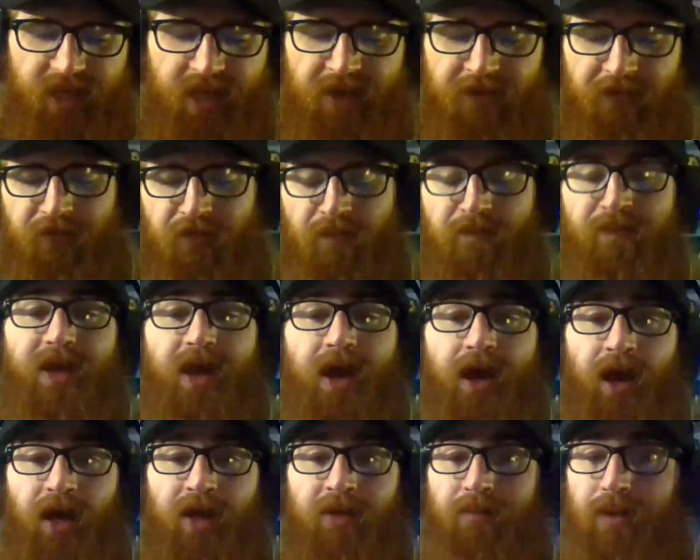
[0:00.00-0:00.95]
hit from
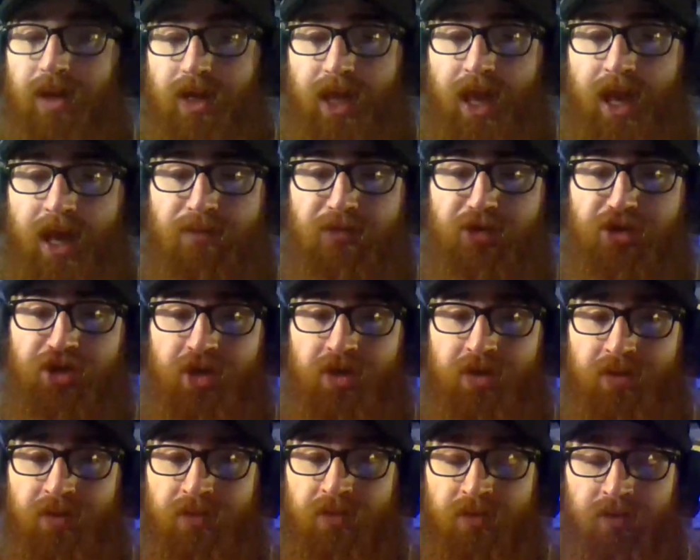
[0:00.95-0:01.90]
behind by Cap's
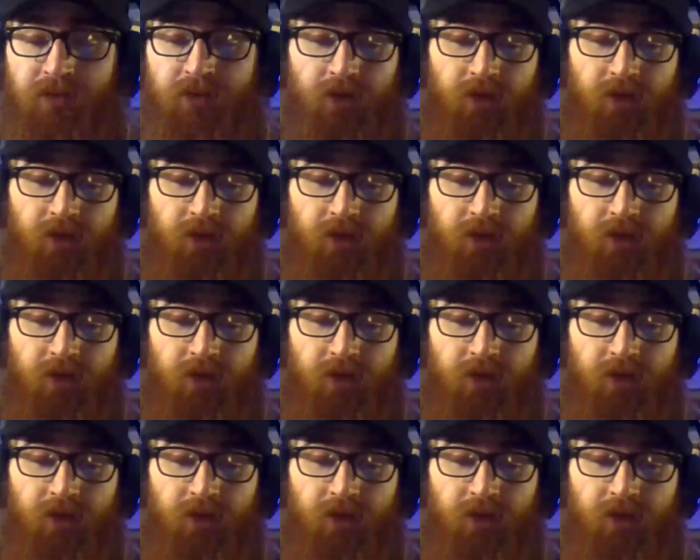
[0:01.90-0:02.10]
shield.